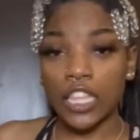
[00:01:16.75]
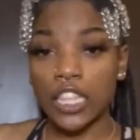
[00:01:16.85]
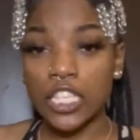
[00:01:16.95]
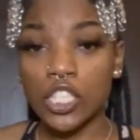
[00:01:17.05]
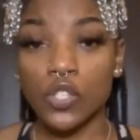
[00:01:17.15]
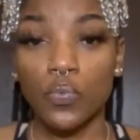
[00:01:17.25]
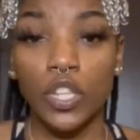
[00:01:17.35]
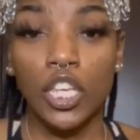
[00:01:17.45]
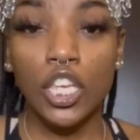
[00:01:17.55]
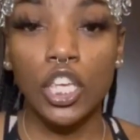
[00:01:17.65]
These is
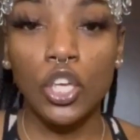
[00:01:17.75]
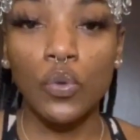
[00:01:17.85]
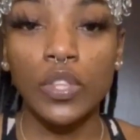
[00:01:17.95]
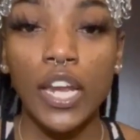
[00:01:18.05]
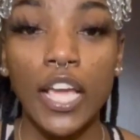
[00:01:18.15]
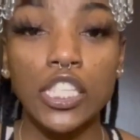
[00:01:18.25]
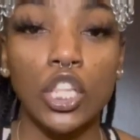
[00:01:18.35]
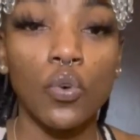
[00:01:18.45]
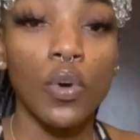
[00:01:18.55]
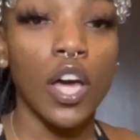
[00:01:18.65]
really cute, the nice
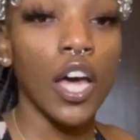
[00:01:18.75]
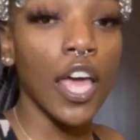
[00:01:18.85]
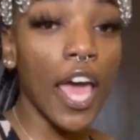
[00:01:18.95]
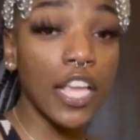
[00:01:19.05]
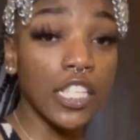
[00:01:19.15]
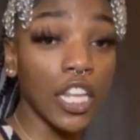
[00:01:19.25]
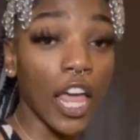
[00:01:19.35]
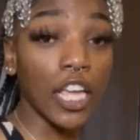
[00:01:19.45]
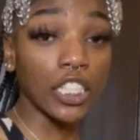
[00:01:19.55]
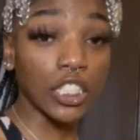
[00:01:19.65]
little cut. It has
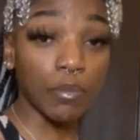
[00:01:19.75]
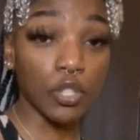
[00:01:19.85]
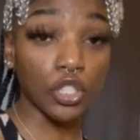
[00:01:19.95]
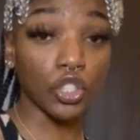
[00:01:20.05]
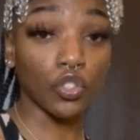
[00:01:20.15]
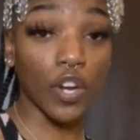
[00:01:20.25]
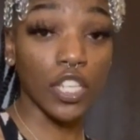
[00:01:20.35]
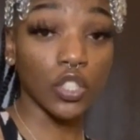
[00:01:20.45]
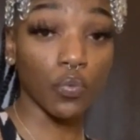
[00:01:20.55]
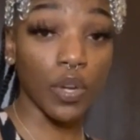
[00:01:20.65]
like some
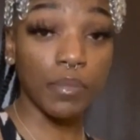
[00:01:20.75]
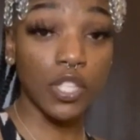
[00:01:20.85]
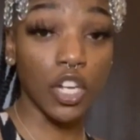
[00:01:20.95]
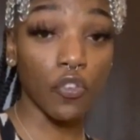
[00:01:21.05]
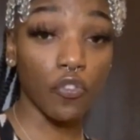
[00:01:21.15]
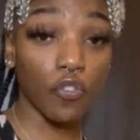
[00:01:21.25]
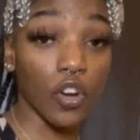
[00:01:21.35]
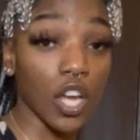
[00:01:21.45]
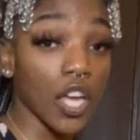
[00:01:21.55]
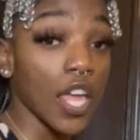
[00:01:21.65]
distress rips in the
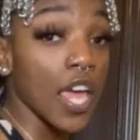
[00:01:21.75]
front.